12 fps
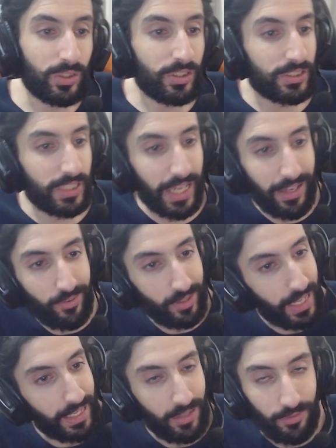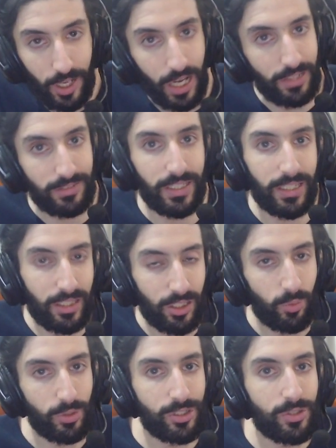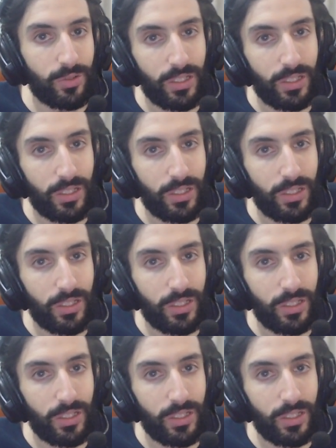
There is a heavy lack of content in Guild Wars 2.